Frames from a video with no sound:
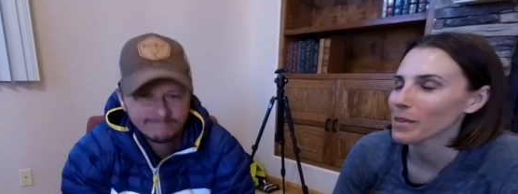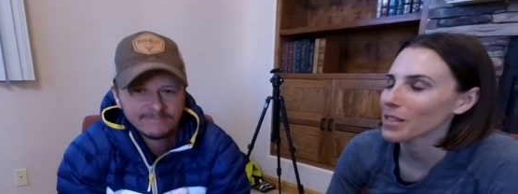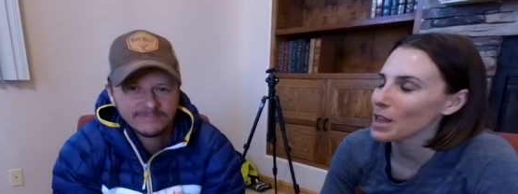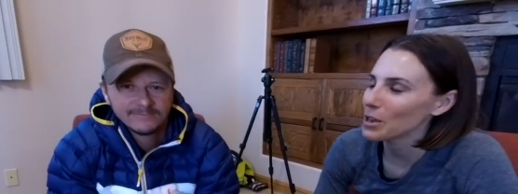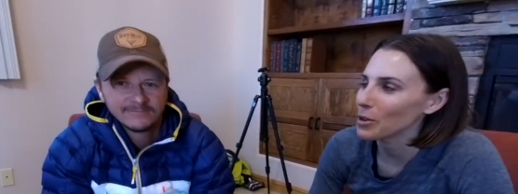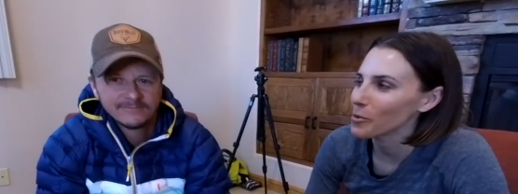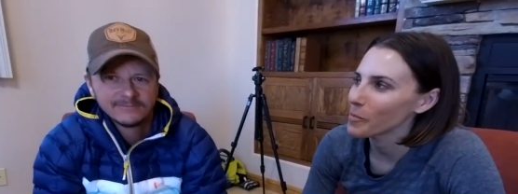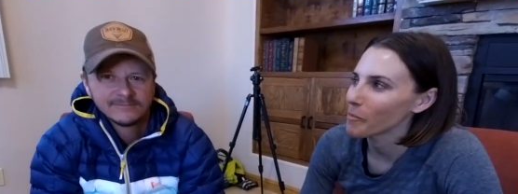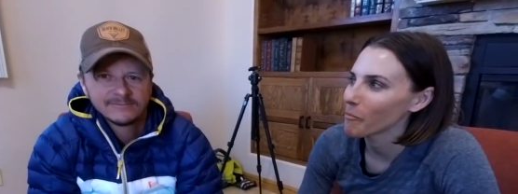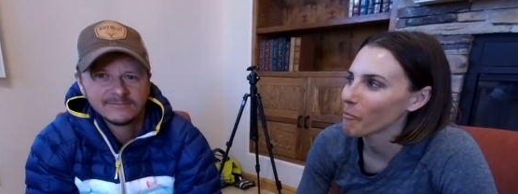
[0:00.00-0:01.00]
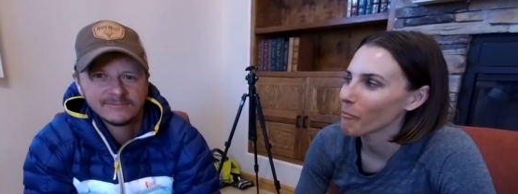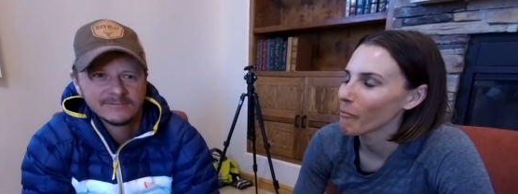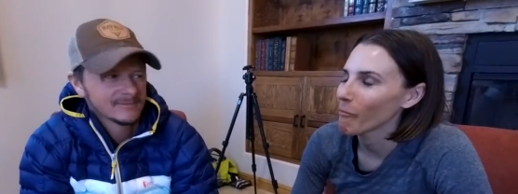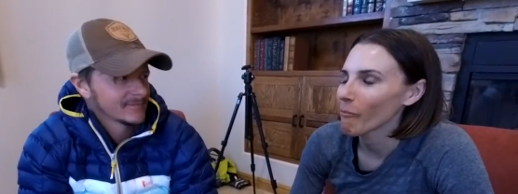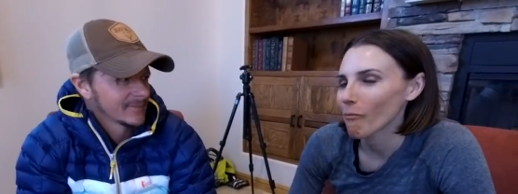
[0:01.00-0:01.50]
Speaker 1: Thank you.
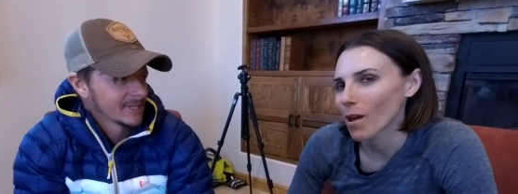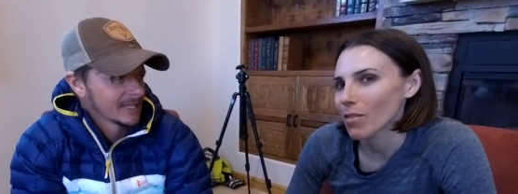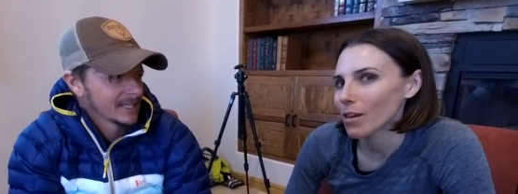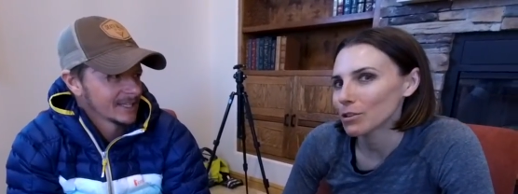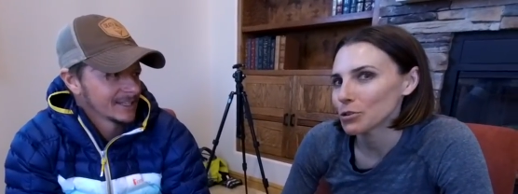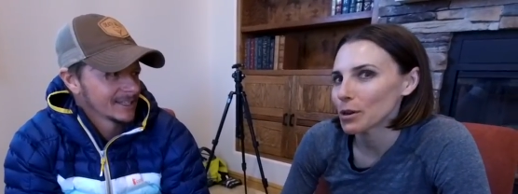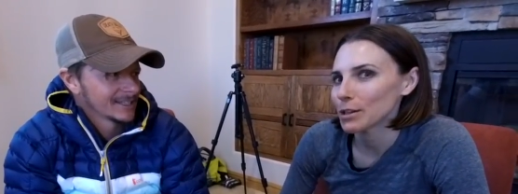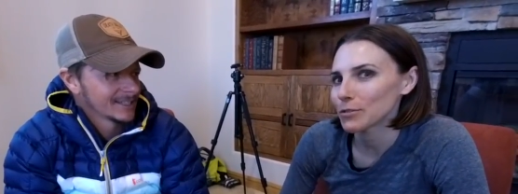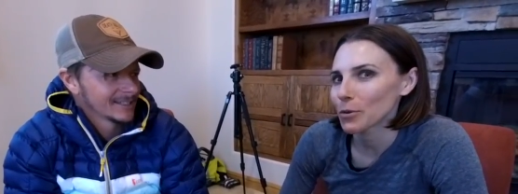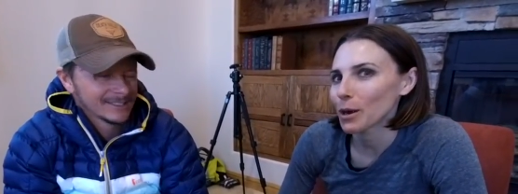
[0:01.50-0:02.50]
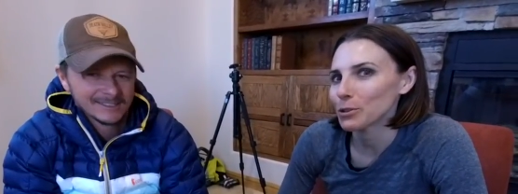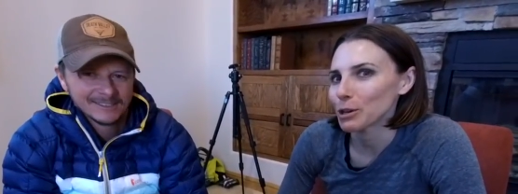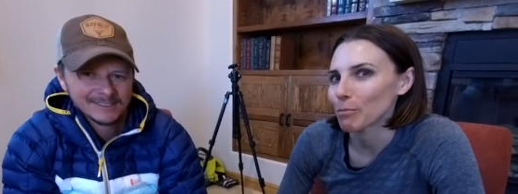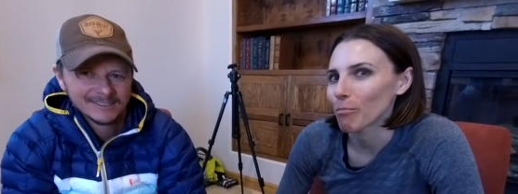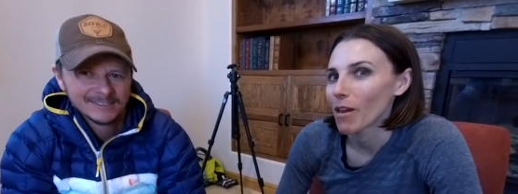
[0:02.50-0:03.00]
Uh, thanks you guys for
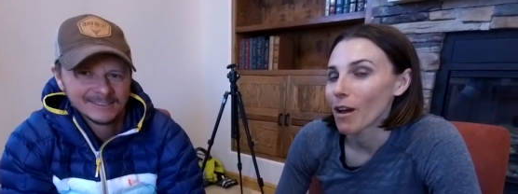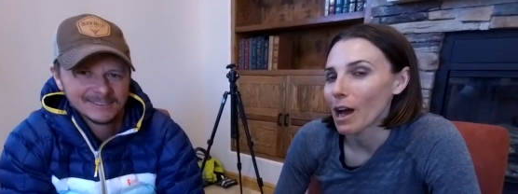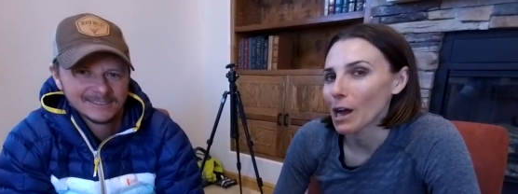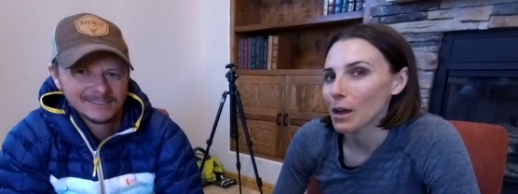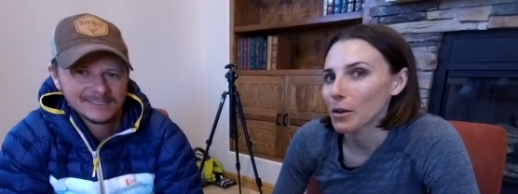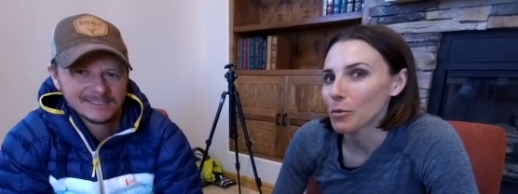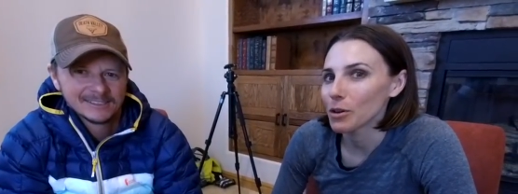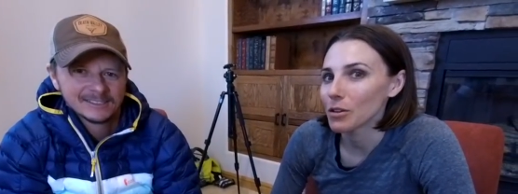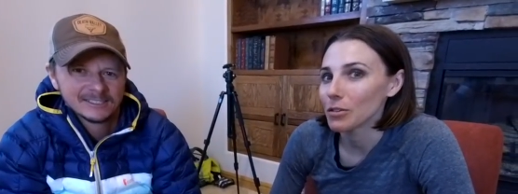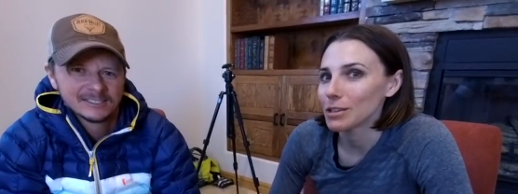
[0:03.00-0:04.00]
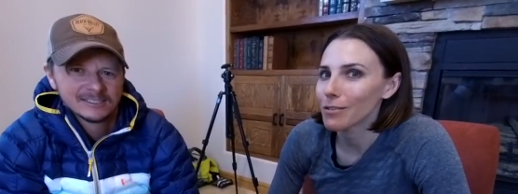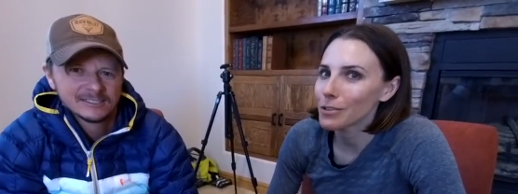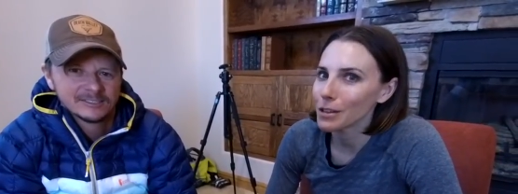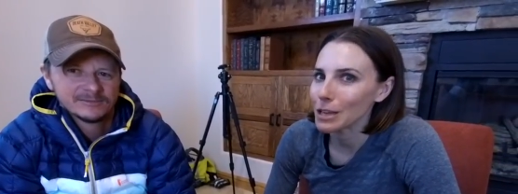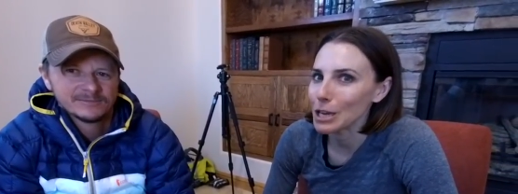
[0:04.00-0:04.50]
watching. I will
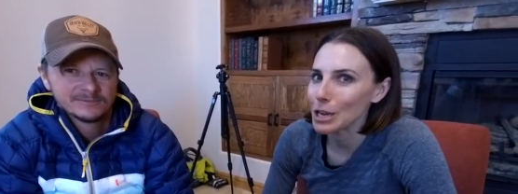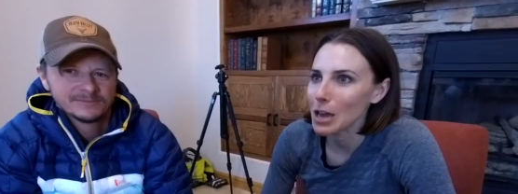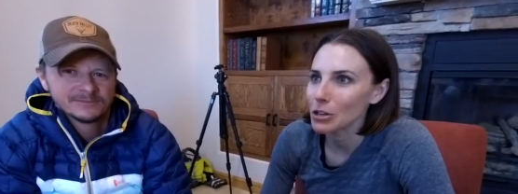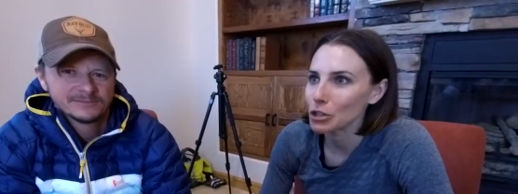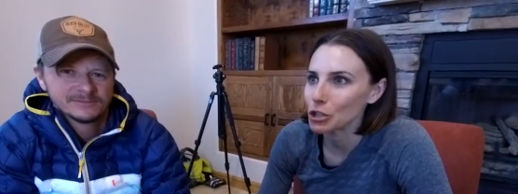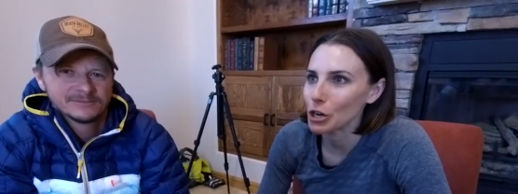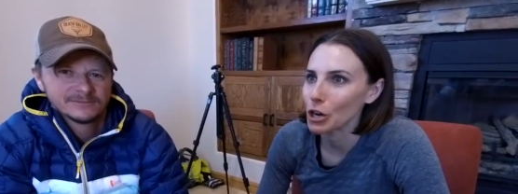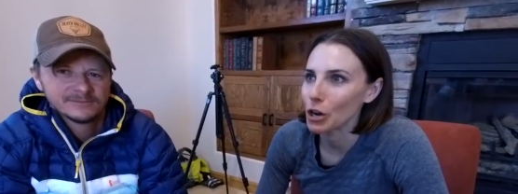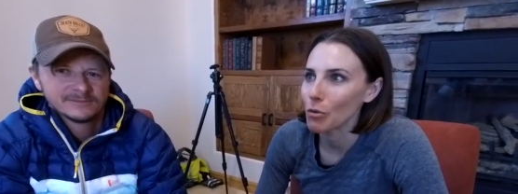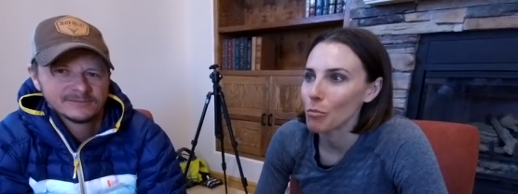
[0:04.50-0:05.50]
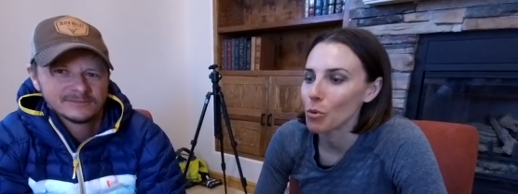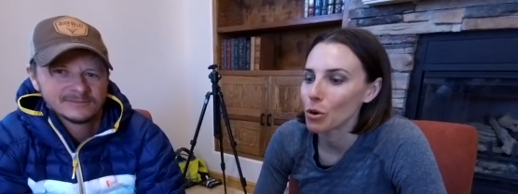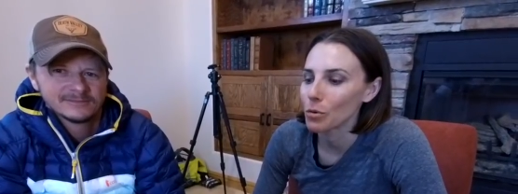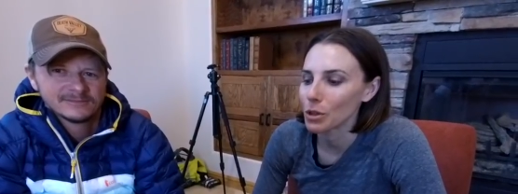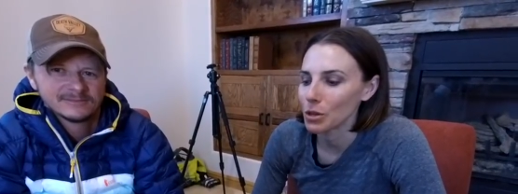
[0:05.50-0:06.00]
definitely share
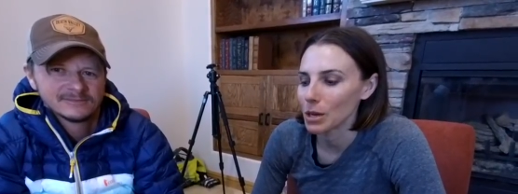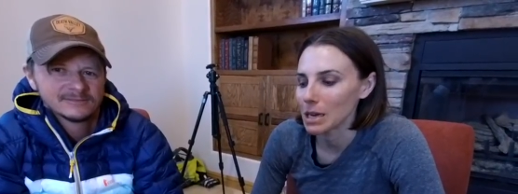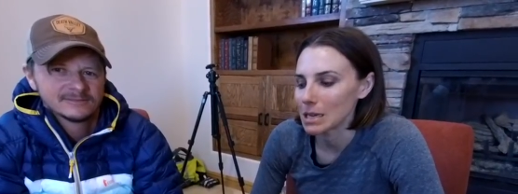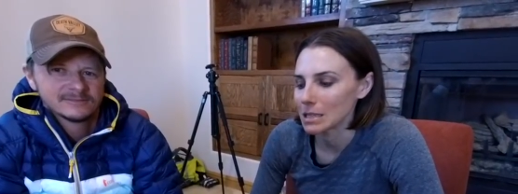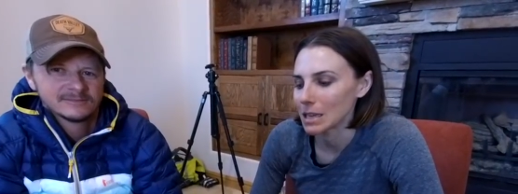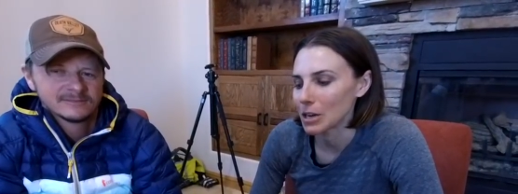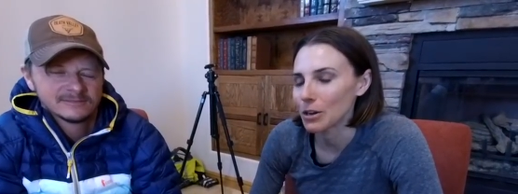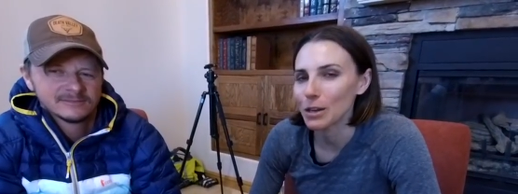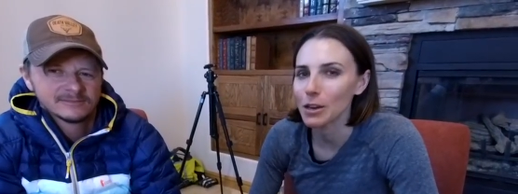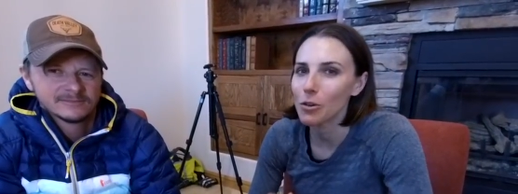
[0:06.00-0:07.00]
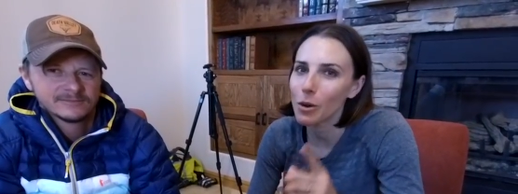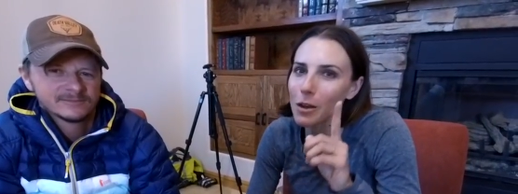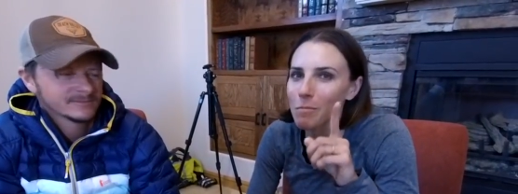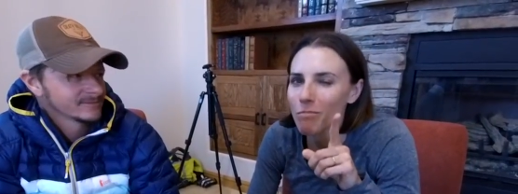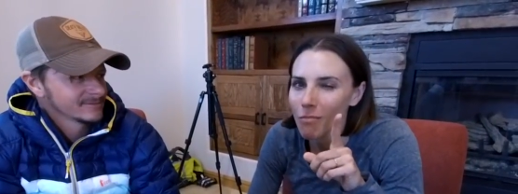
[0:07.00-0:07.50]
more with you guys later. You know
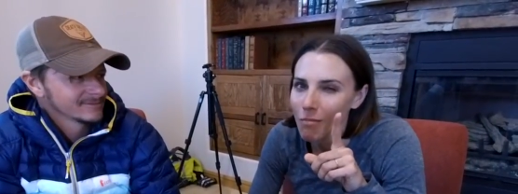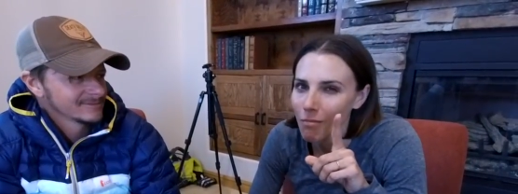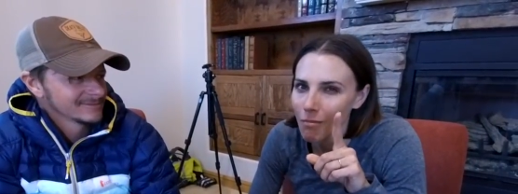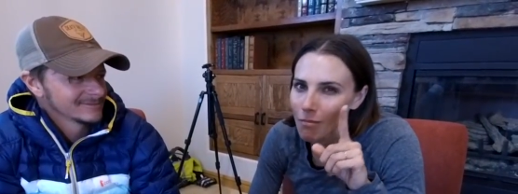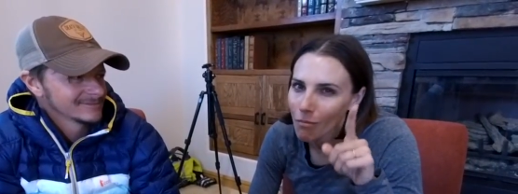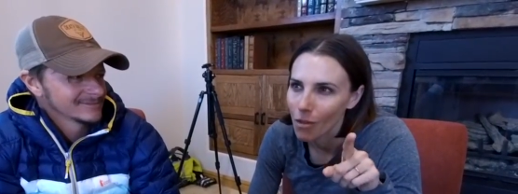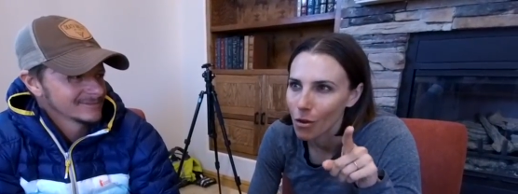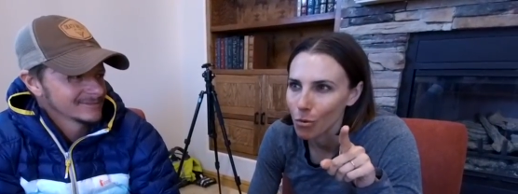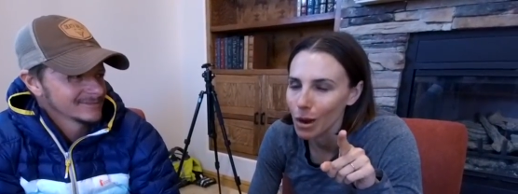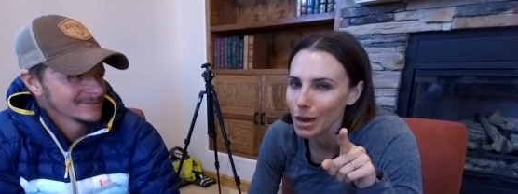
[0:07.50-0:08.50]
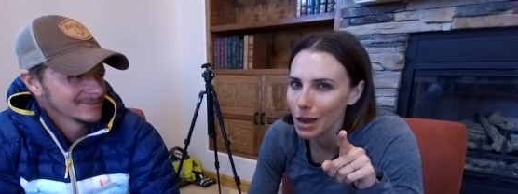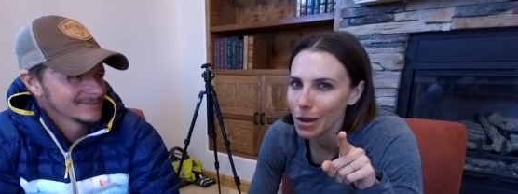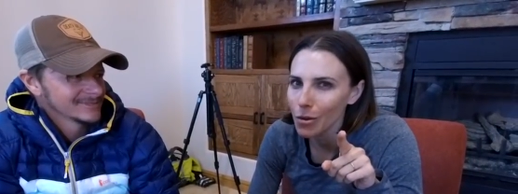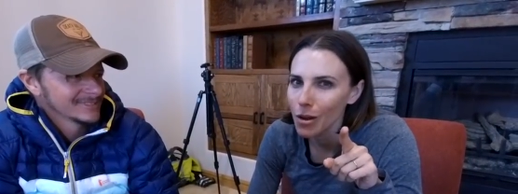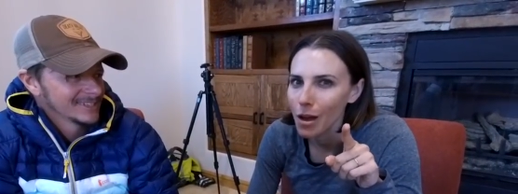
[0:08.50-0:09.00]
what? right
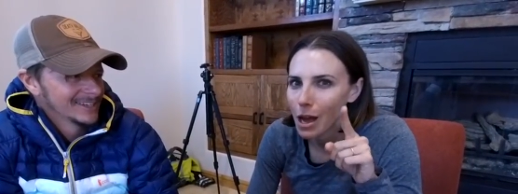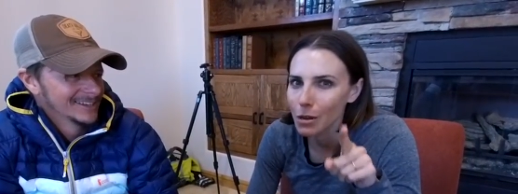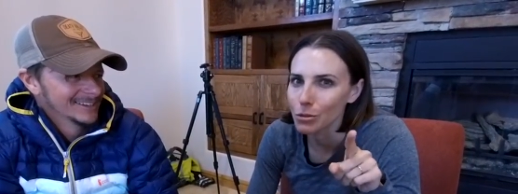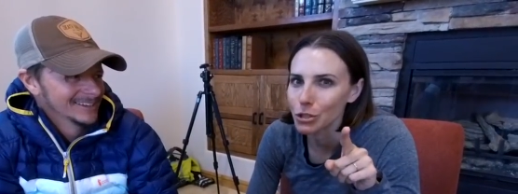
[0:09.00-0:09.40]
now, I will